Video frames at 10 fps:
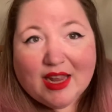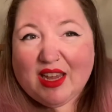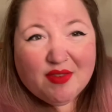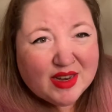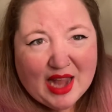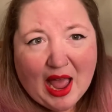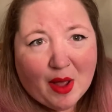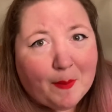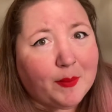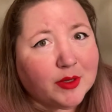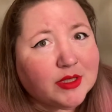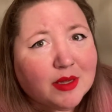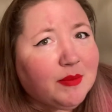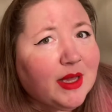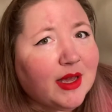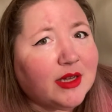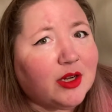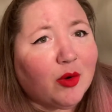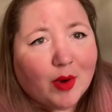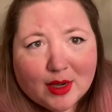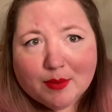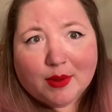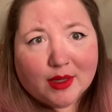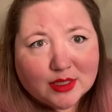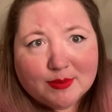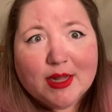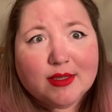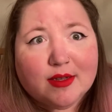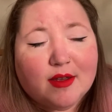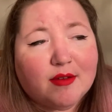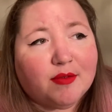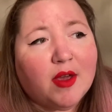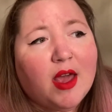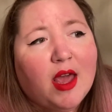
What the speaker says: and even now, books can be incredibly expensive.